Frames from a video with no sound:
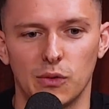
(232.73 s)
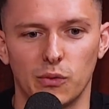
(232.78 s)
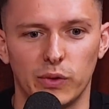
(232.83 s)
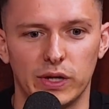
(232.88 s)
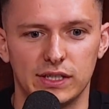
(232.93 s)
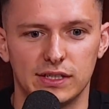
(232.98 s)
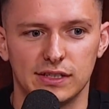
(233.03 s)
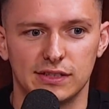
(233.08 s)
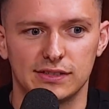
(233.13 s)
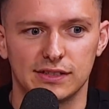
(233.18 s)

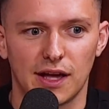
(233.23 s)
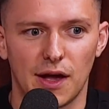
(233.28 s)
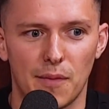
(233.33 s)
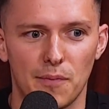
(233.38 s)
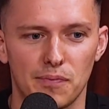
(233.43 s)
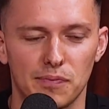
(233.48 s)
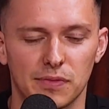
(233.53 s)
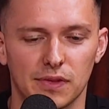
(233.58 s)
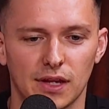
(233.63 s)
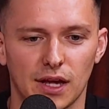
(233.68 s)
We did
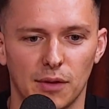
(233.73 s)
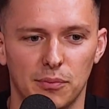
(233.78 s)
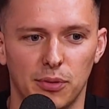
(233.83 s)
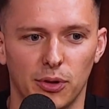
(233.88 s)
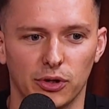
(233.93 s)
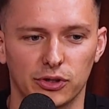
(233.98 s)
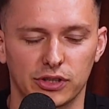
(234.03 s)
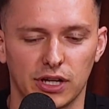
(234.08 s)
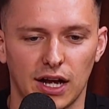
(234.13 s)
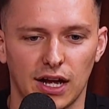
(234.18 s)
a
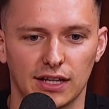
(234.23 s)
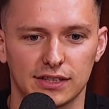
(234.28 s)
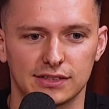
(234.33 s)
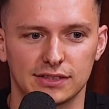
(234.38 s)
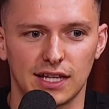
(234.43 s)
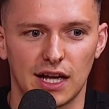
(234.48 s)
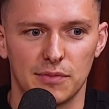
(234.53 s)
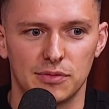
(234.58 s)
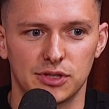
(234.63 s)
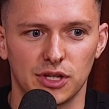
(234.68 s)

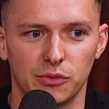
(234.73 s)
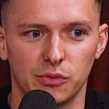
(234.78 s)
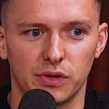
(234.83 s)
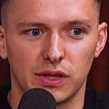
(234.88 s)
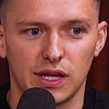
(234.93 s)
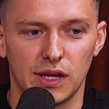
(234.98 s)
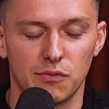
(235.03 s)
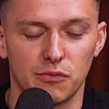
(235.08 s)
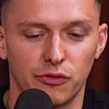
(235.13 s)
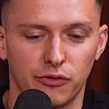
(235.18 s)
podcast episode
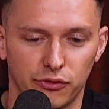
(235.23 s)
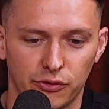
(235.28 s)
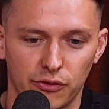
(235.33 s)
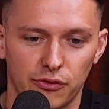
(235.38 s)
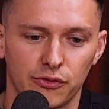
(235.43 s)
with him